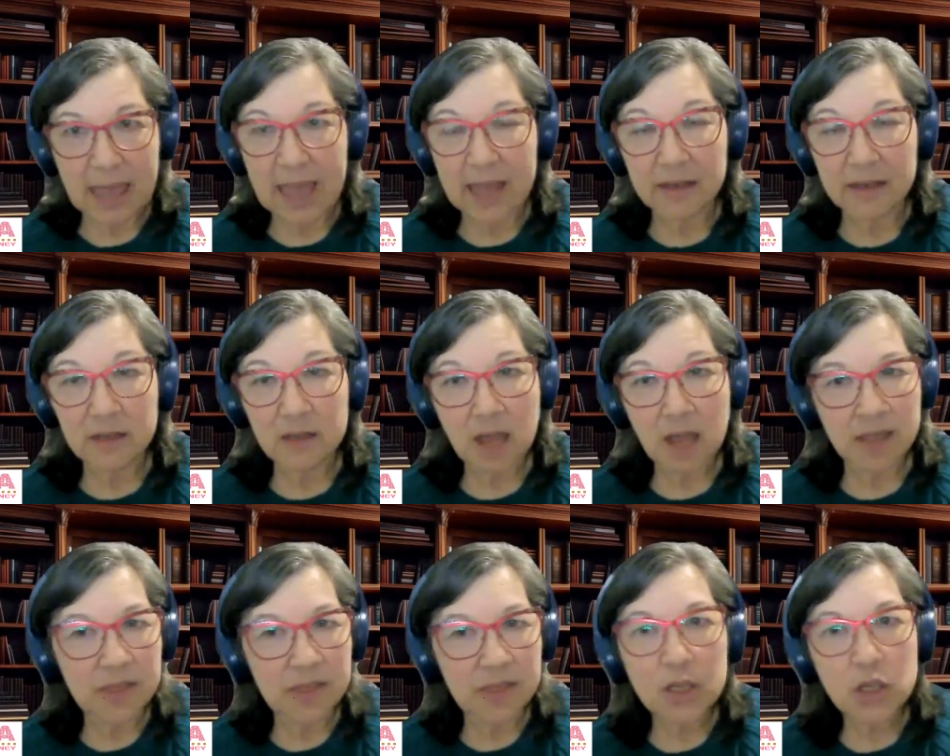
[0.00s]

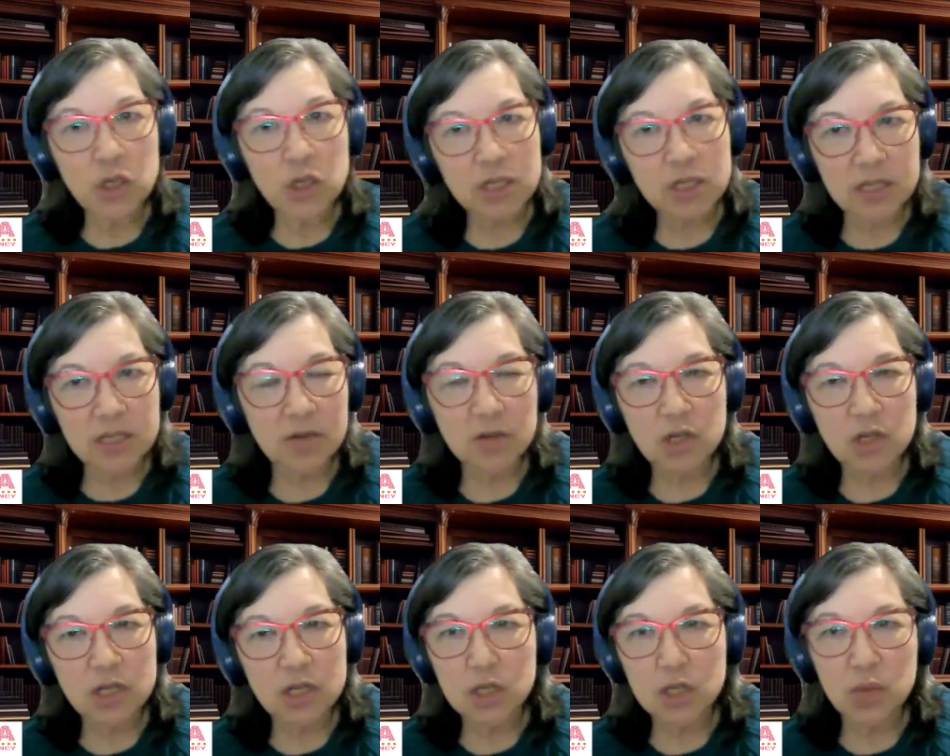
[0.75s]
And I think
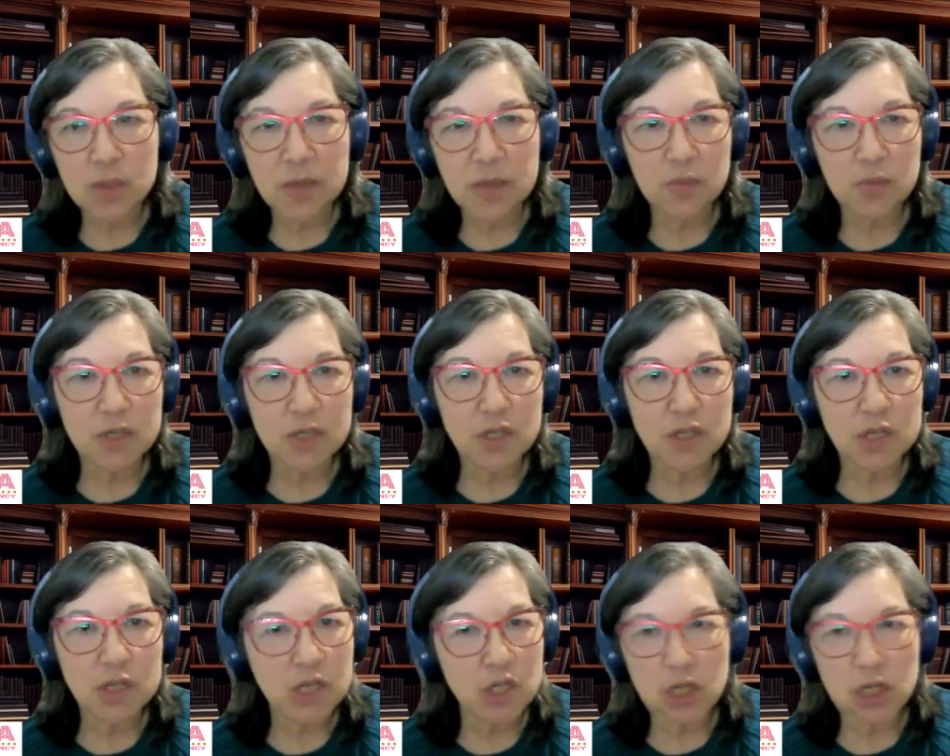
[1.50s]
she's doing a
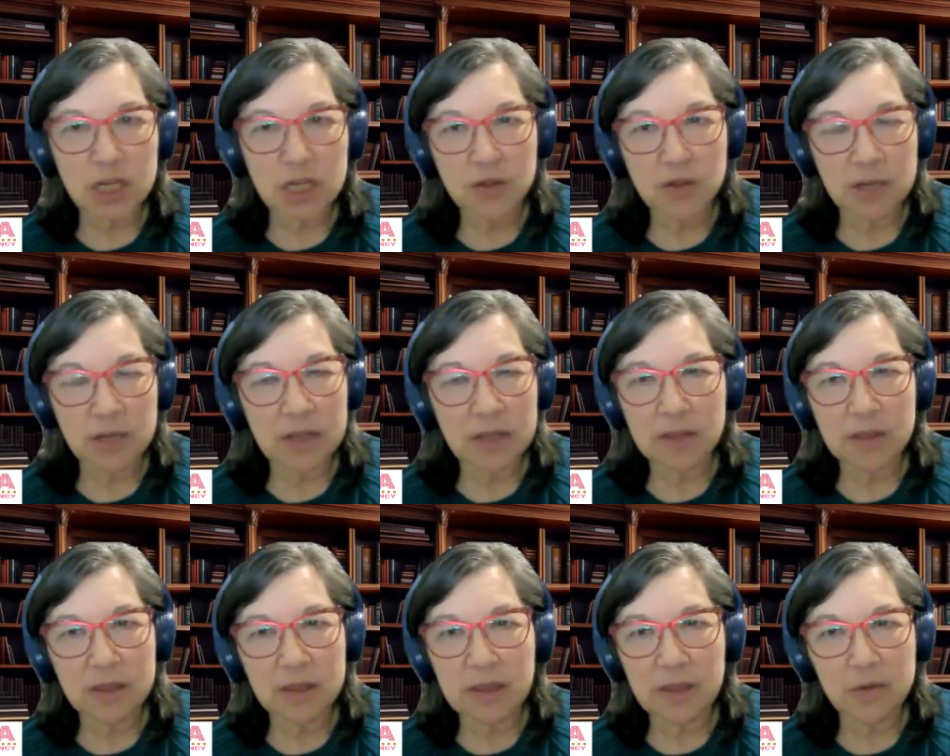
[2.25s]
presentation
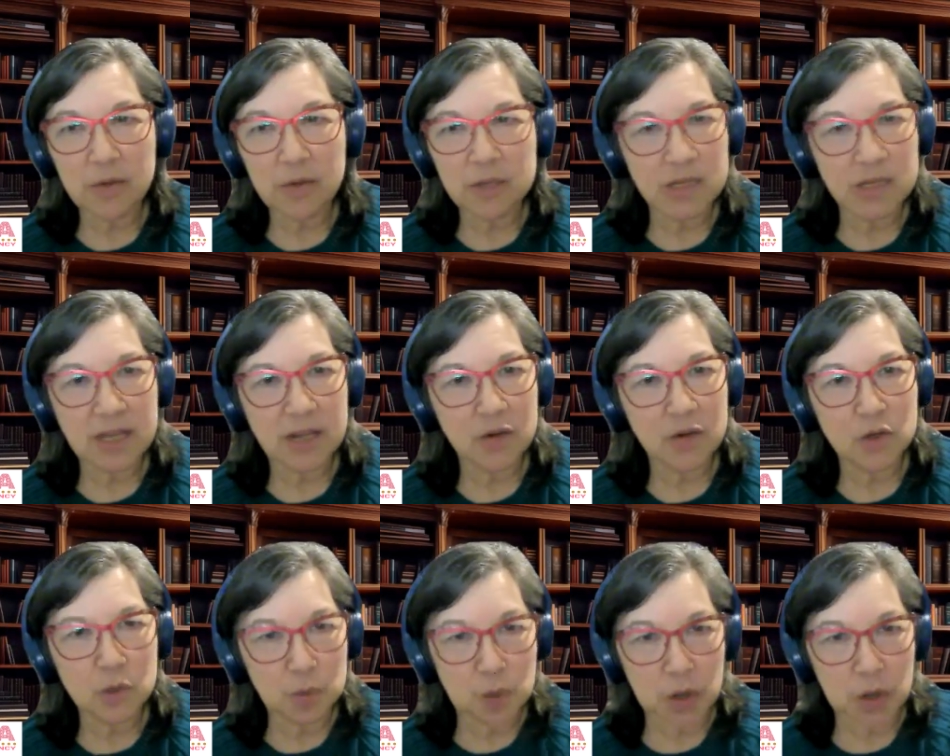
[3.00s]
either
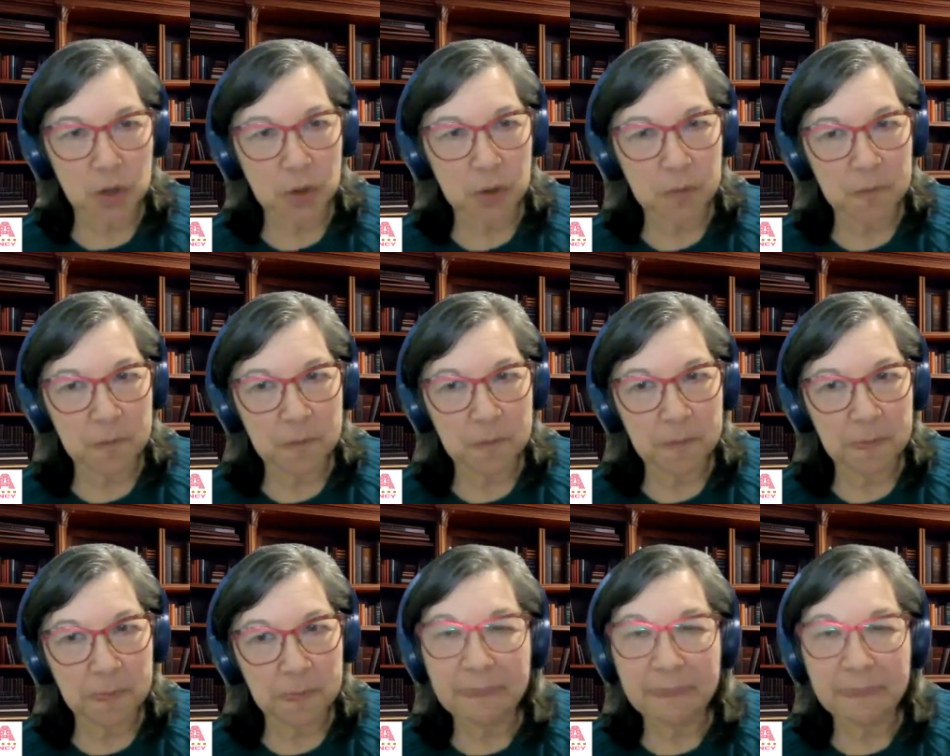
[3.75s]
today or tomorrow.